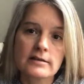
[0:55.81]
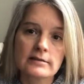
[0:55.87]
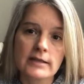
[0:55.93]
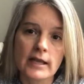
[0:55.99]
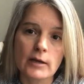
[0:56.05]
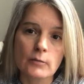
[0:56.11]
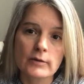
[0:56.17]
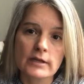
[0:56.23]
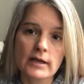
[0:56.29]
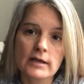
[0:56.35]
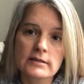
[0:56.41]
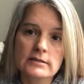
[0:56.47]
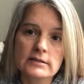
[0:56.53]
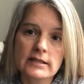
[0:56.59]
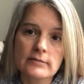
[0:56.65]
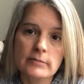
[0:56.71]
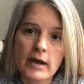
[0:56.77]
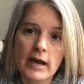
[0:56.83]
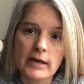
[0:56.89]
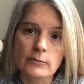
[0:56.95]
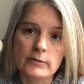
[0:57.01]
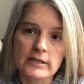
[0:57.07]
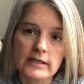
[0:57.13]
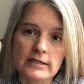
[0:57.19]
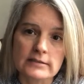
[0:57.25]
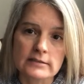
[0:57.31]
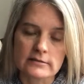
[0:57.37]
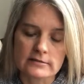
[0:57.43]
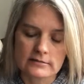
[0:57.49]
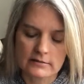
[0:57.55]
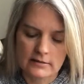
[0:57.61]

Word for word: Take what does, leave behind what doesn't.